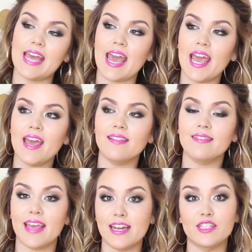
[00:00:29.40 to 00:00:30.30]
day,
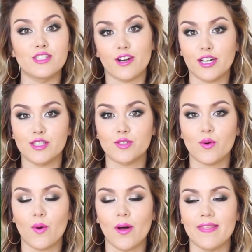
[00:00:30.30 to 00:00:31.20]
Landon started
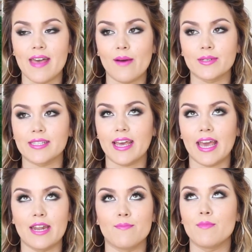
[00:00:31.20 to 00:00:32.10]
school, and that was like an